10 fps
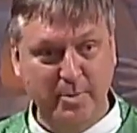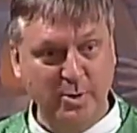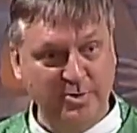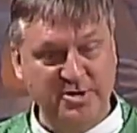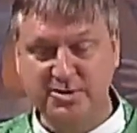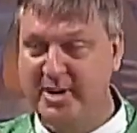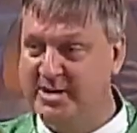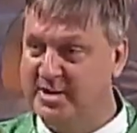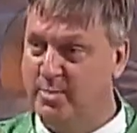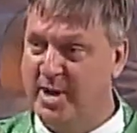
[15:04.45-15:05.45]
both
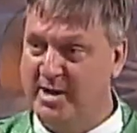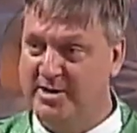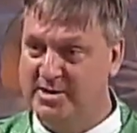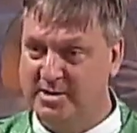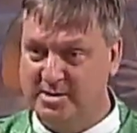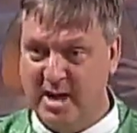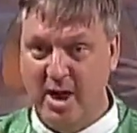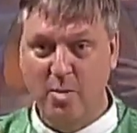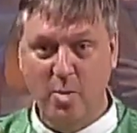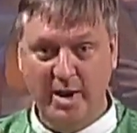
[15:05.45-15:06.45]
strengths and weaknesses,
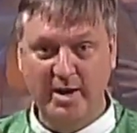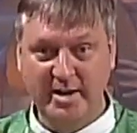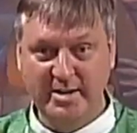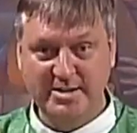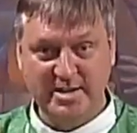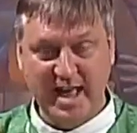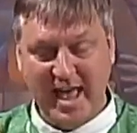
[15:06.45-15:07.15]
what it is,